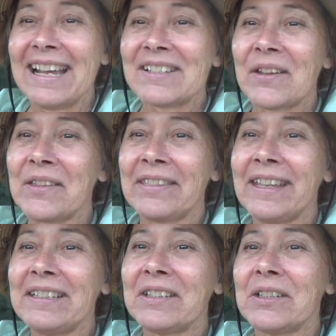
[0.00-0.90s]
So, the
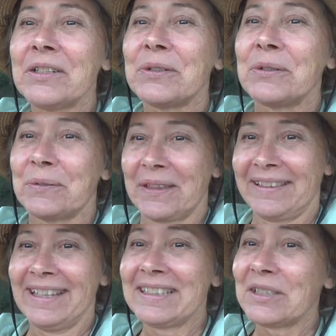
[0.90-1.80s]
thing to do, the
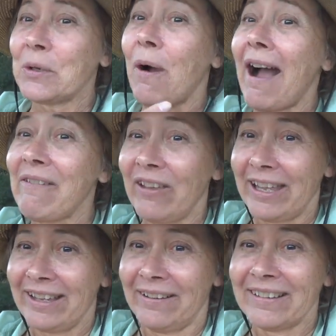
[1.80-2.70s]
thing to do, I
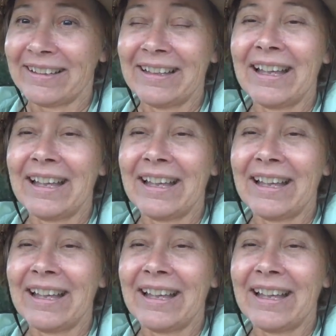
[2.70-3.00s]
feel,